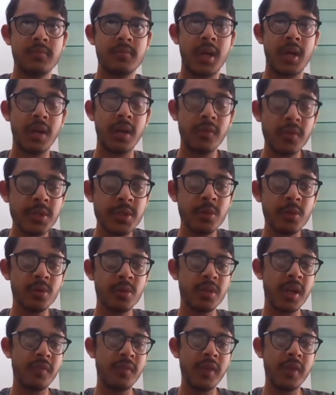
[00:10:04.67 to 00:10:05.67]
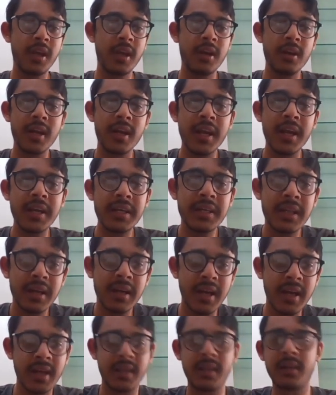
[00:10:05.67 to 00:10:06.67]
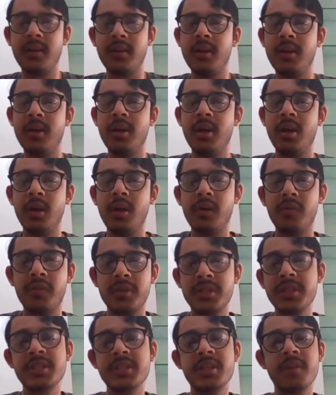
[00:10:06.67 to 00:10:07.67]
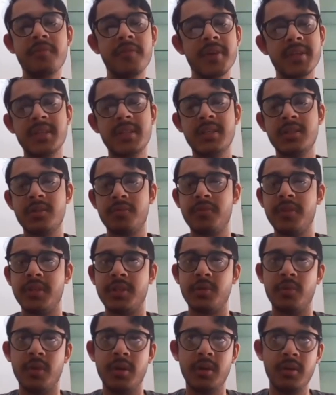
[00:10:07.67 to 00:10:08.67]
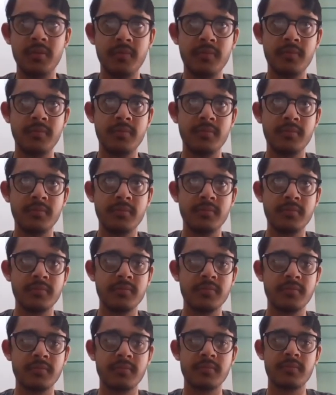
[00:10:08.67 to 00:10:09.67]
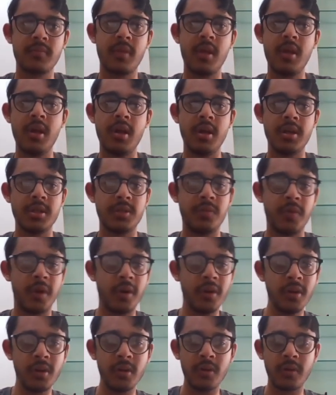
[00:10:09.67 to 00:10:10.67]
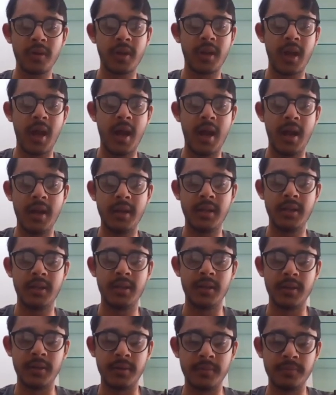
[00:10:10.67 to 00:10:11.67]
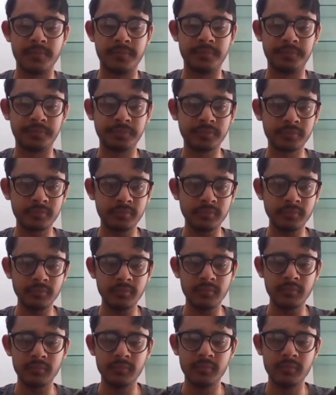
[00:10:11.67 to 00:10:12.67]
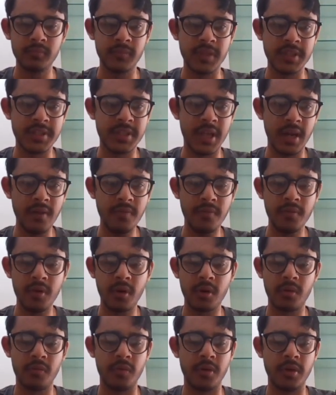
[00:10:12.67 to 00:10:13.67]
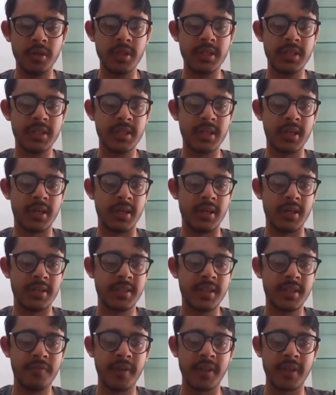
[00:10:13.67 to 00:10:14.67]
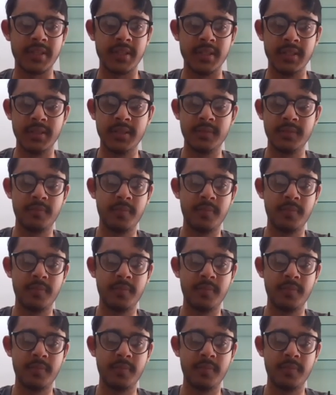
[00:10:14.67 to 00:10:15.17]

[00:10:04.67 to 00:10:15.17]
It was so that we could iterate over the suffixes of this word. So we're going to look at the self.words suffixes.